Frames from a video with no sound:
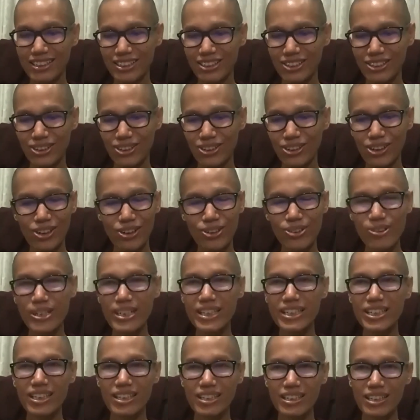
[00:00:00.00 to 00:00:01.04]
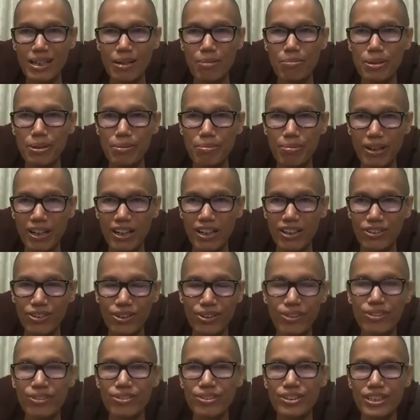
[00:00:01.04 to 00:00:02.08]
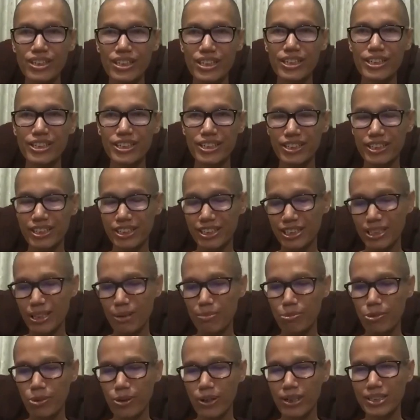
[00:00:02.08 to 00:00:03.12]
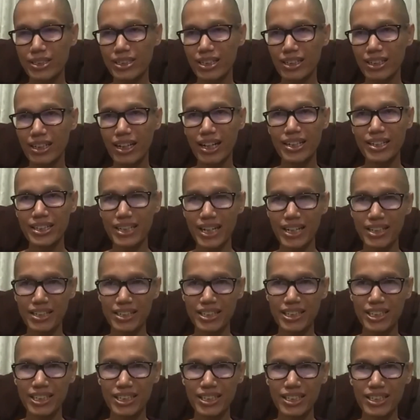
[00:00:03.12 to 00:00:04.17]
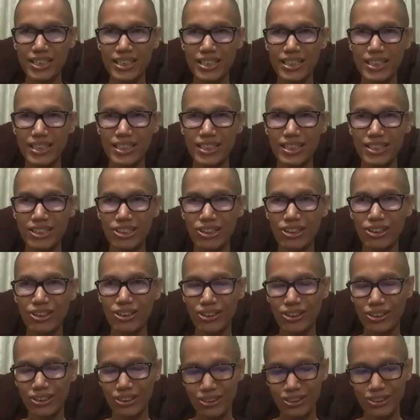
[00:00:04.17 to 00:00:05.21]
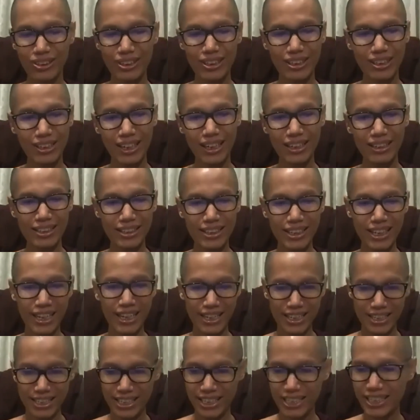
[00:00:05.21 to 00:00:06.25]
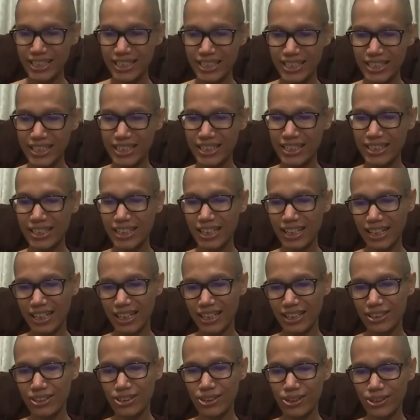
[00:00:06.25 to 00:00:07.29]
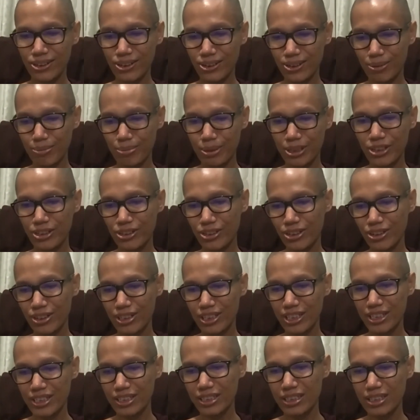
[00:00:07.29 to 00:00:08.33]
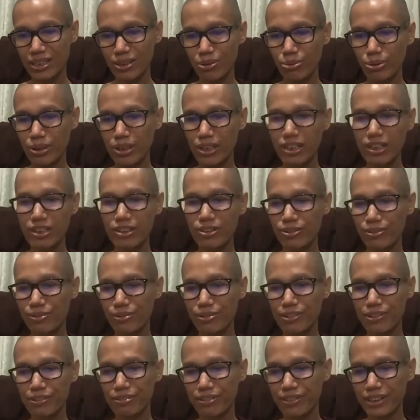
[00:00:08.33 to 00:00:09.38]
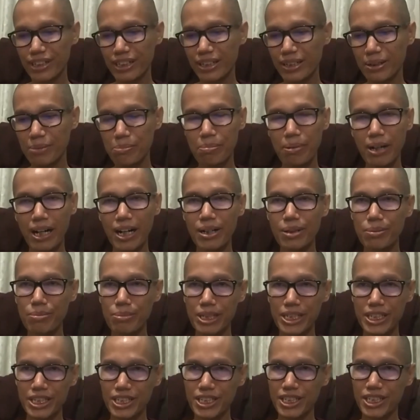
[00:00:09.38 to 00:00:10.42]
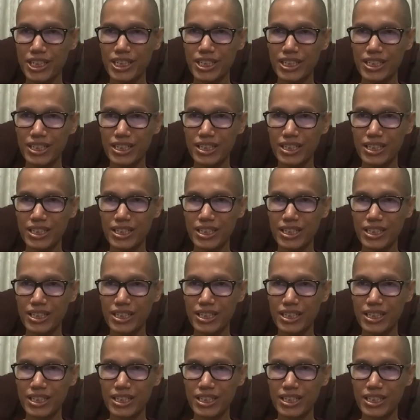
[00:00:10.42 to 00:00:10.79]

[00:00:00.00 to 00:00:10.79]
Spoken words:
always some people always needed someone's guidance. So like that. So because of this, we need to fulfill Pāramīs